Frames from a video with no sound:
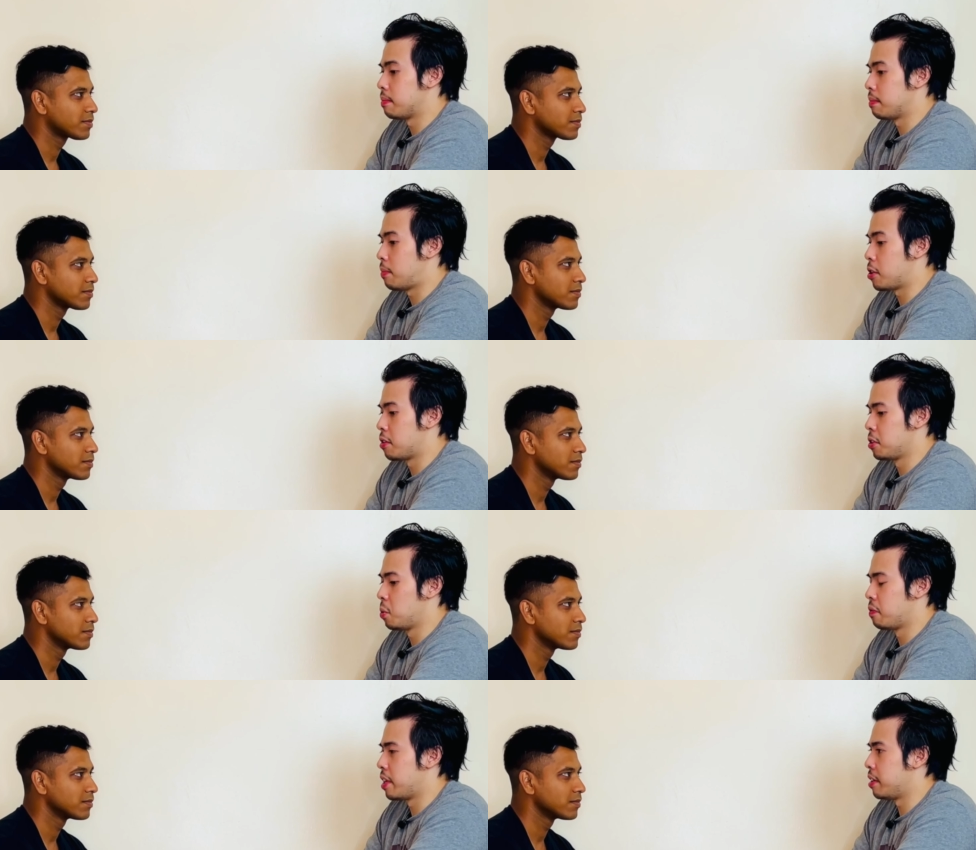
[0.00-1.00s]
Speaker 1: partners who
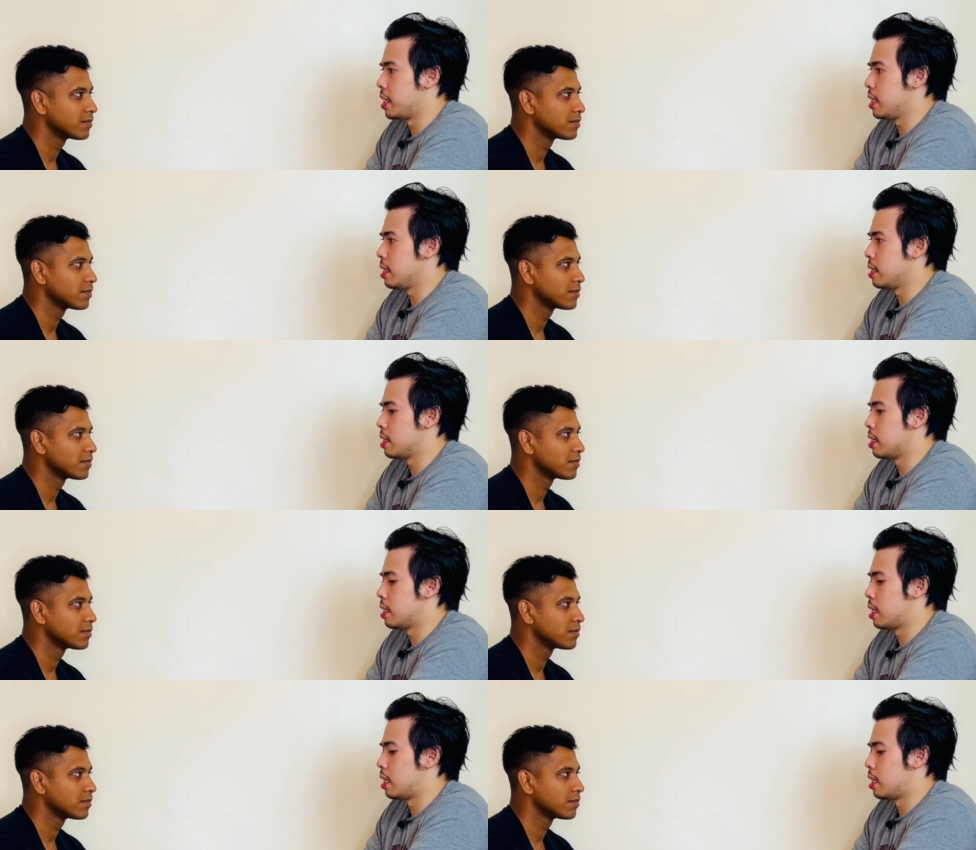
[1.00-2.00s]
are very
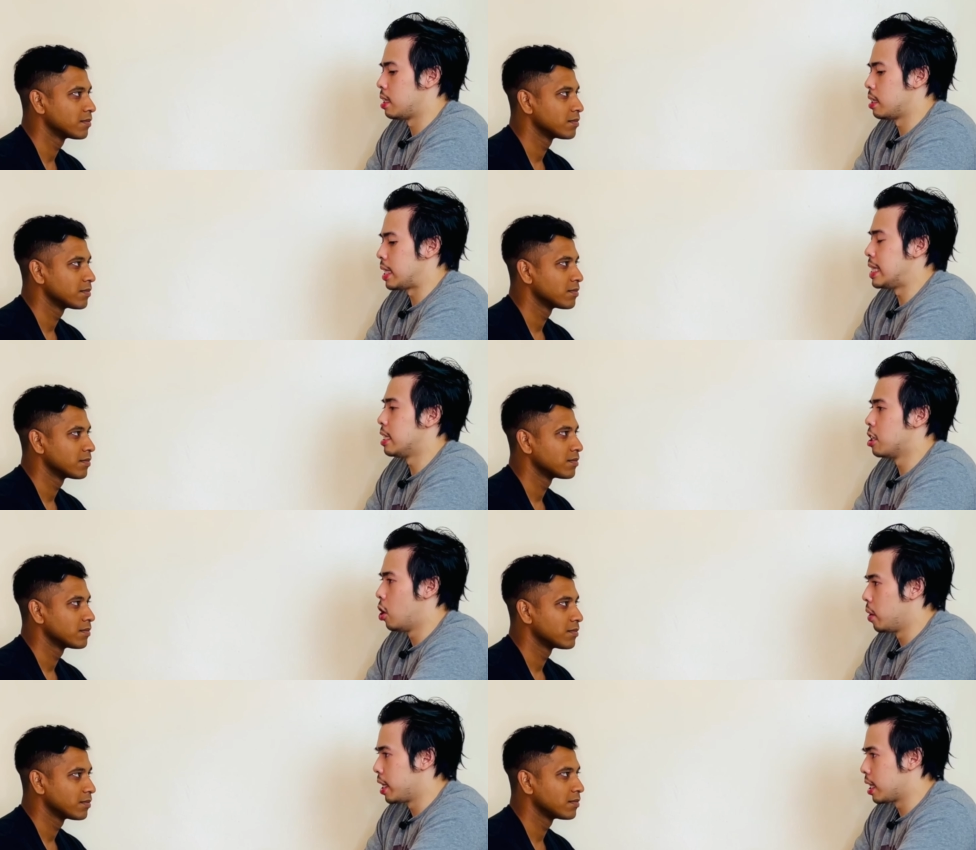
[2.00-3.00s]
uh,
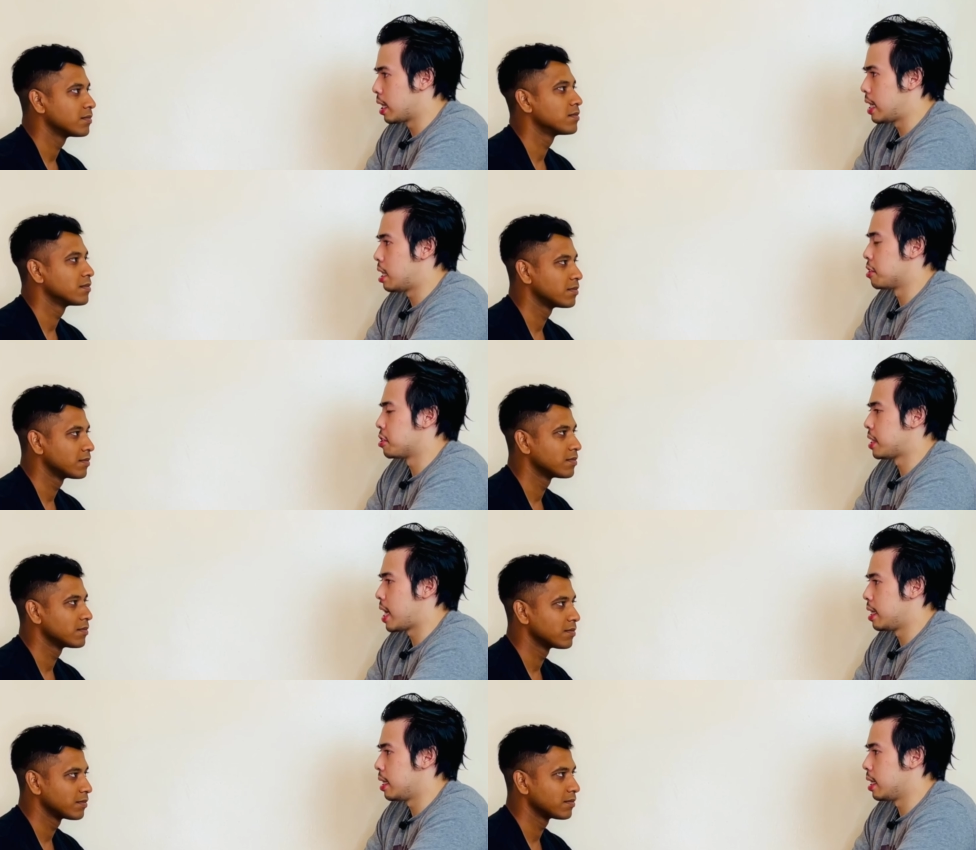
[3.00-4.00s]
easygoing and
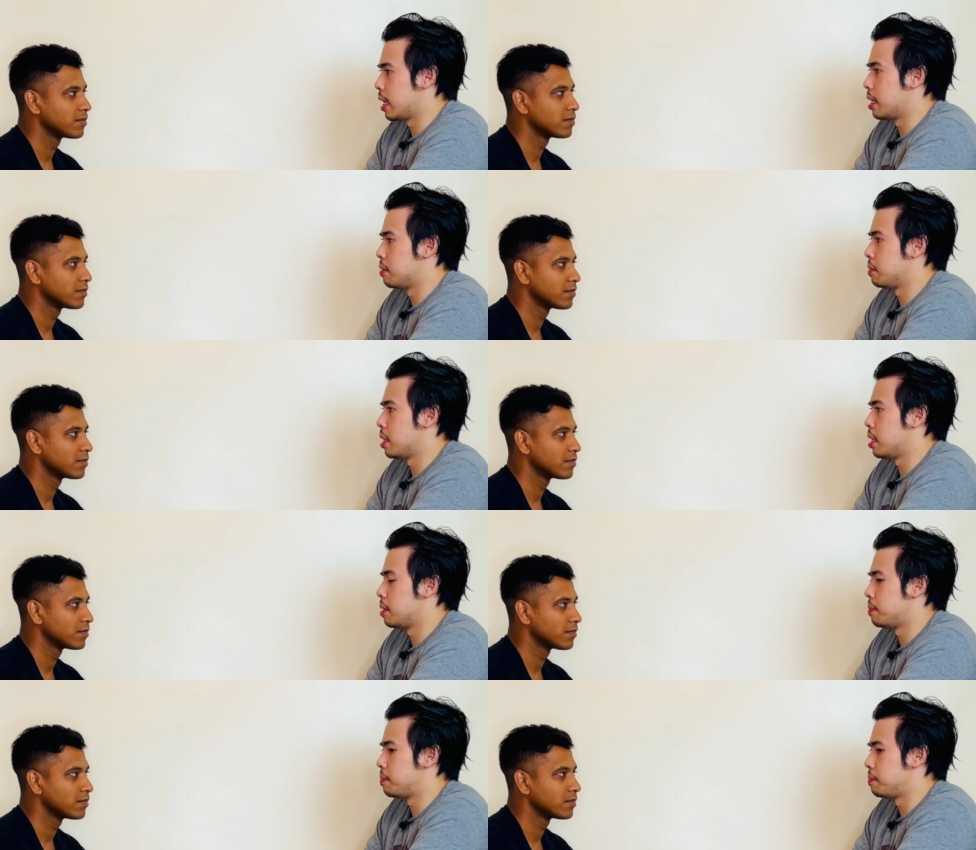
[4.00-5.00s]
understanding and
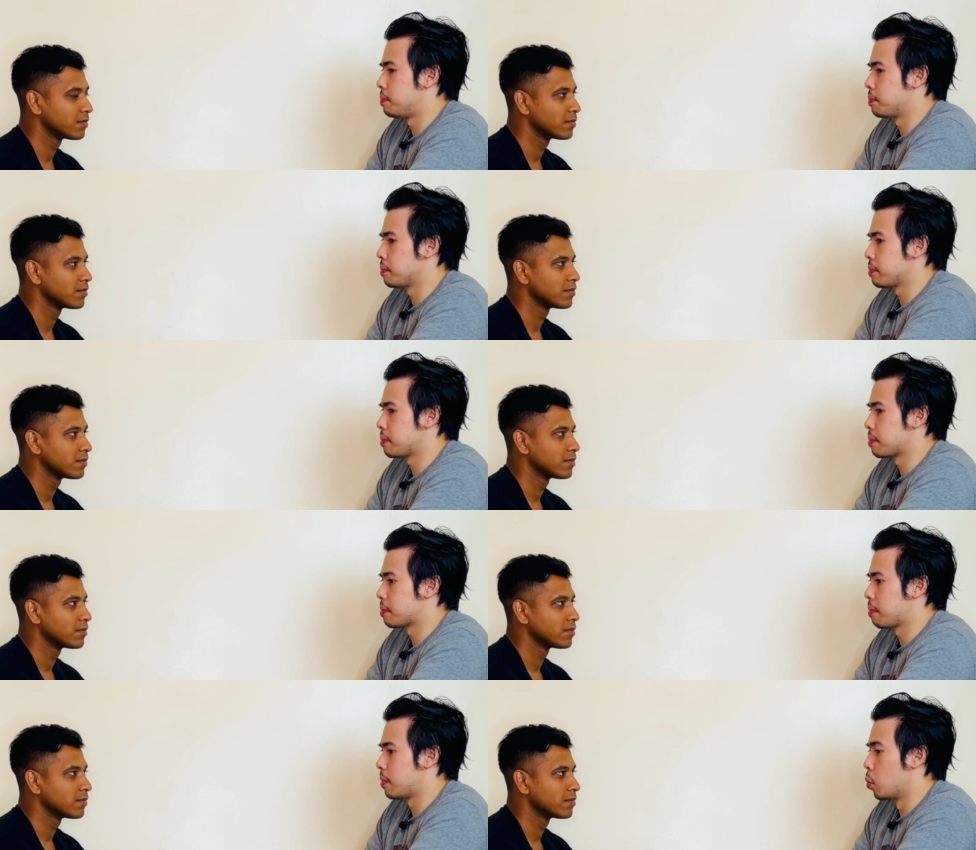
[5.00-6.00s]
um,
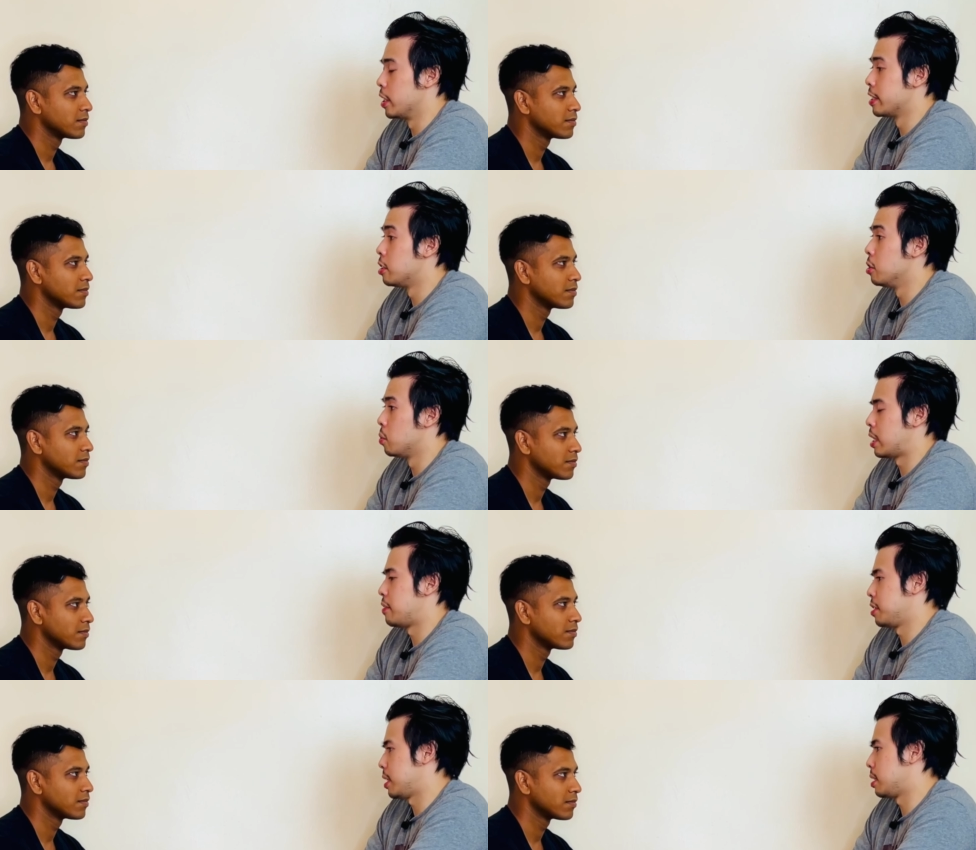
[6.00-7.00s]
willing to do
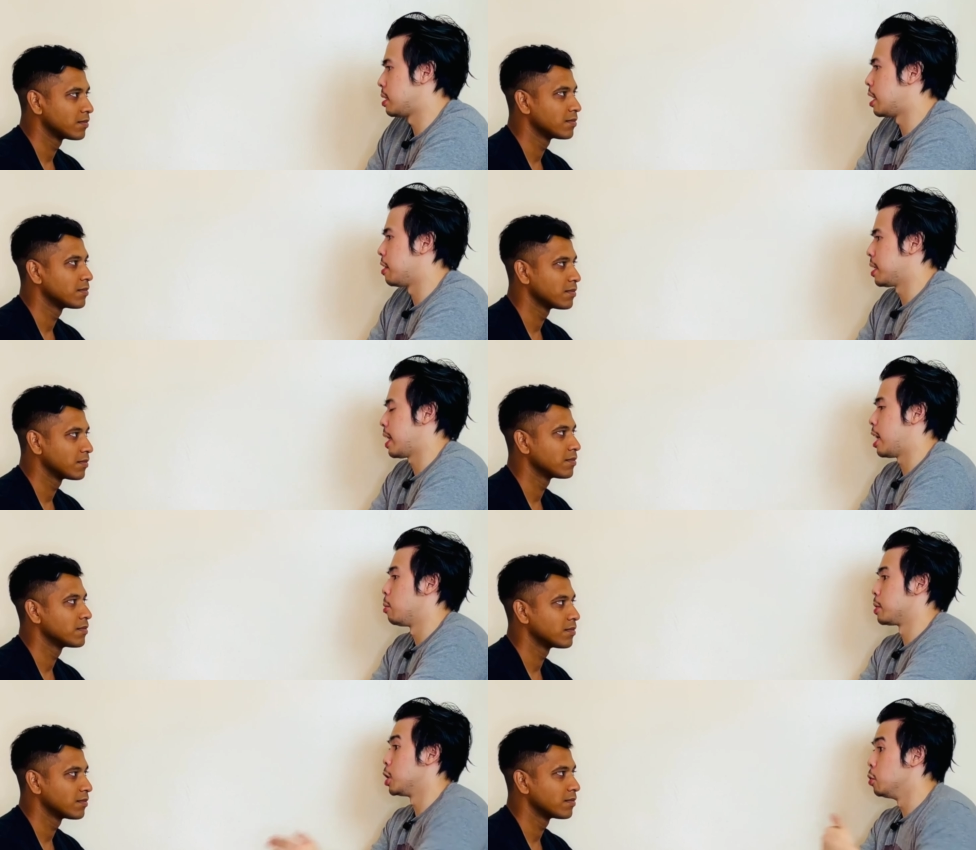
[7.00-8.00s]
whatever's necessary to help
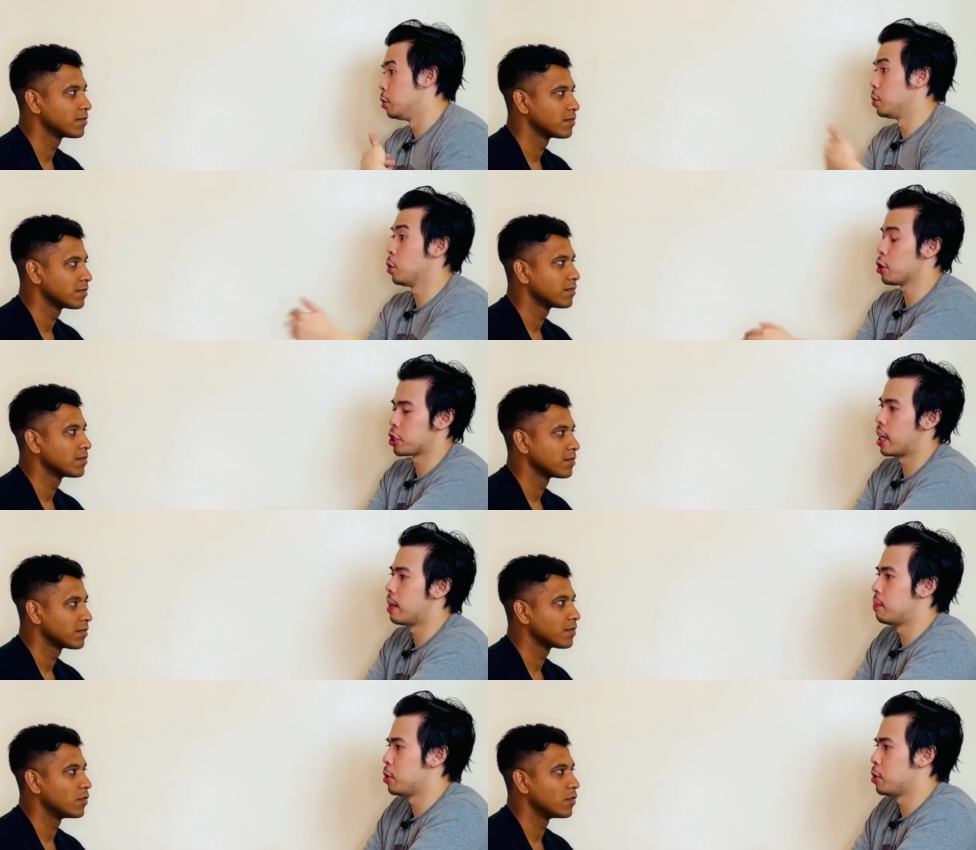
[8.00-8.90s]
you do your job, which